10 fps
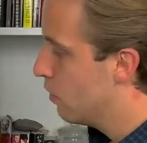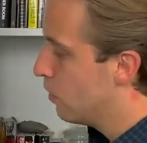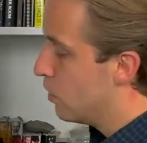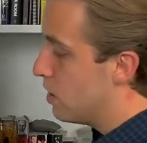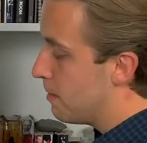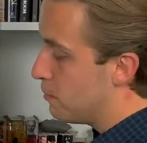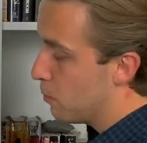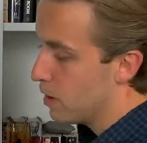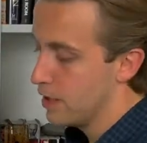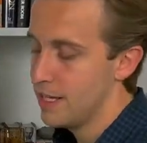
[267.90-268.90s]
Number
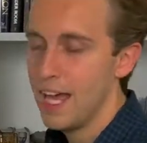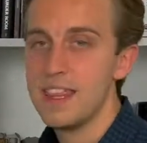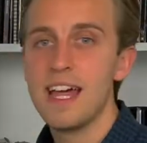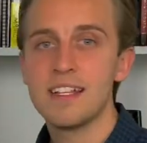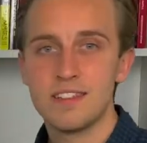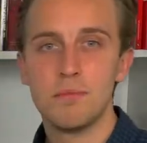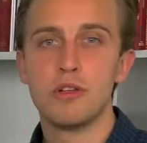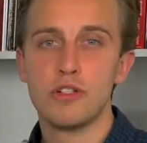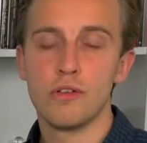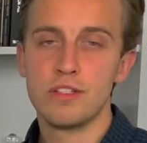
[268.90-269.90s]
1, and that's the
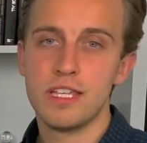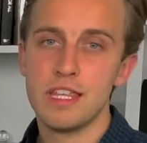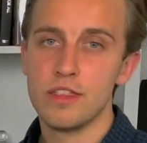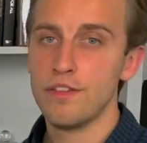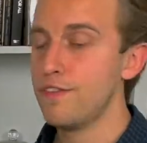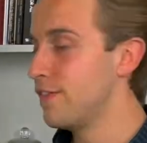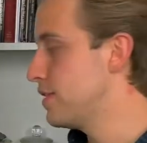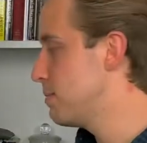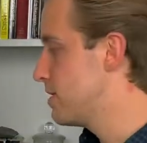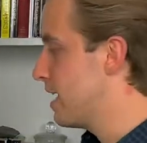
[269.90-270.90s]
majority, the
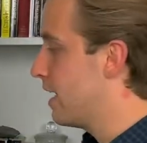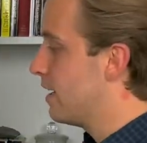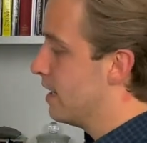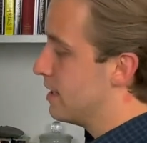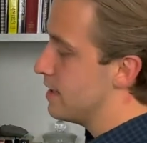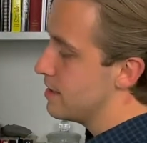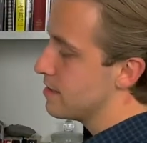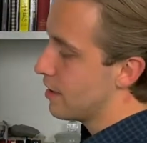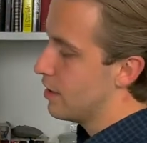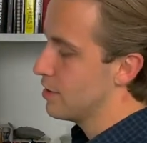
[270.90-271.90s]
50%. This is
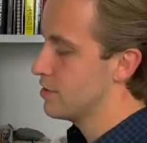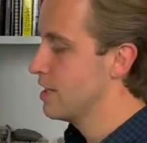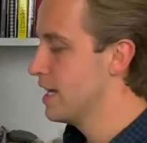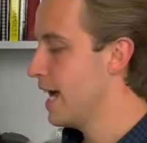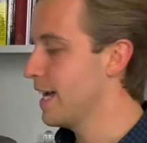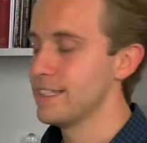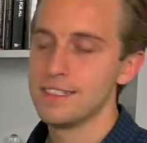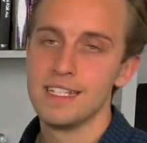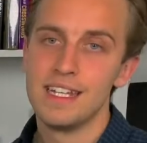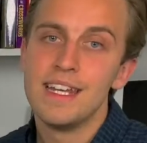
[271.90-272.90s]
classed as
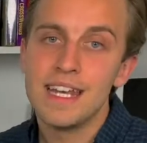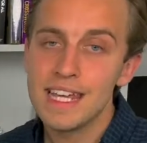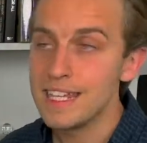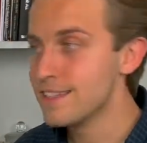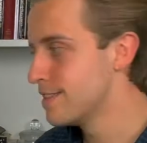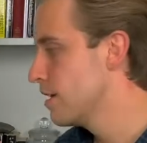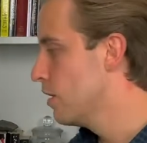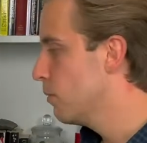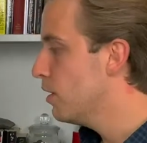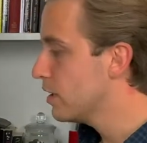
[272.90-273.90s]
needs.
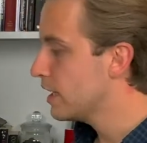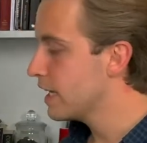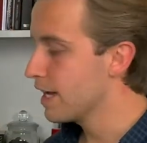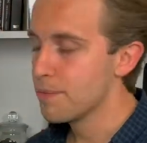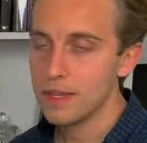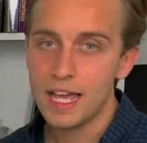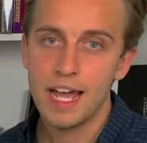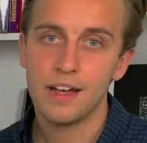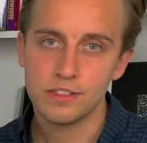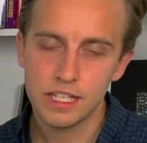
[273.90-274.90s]
We're looking at
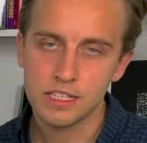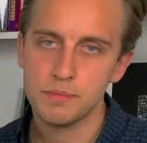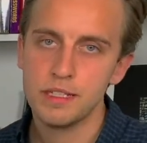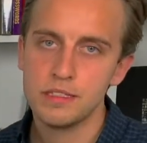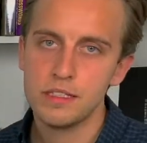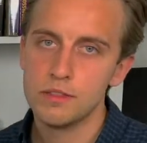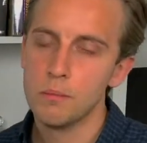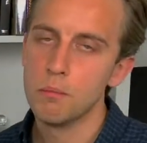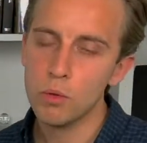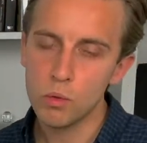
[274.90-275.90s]
housing expenses,
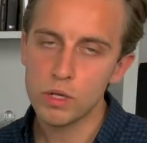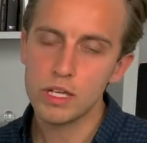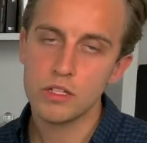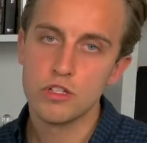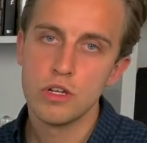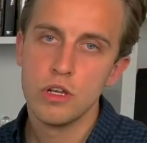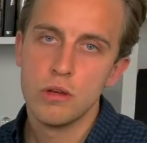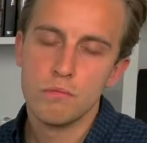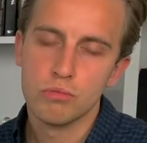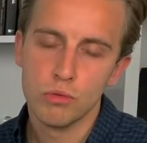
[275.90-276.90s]
mortgage,
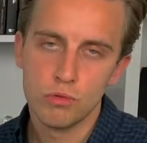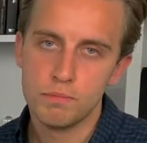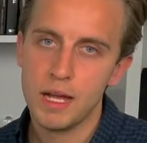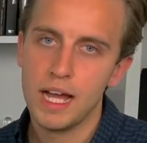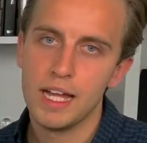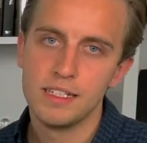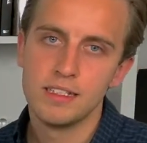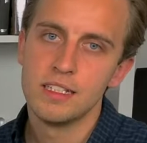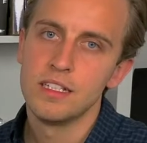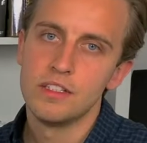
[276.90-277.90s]
broadband,
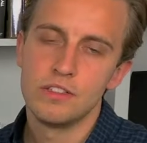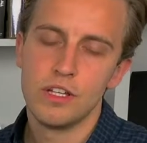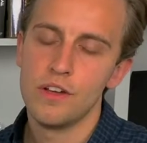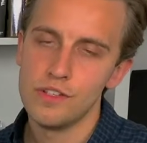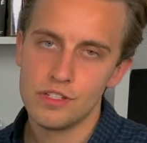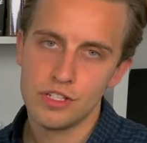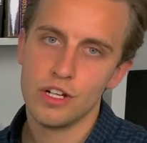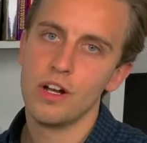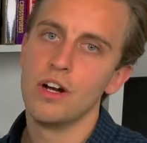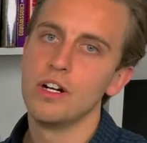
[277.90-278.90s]
service
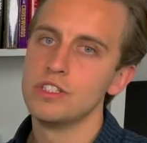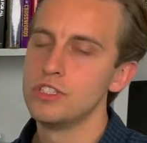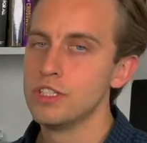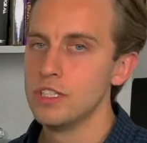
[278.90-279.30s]
charge,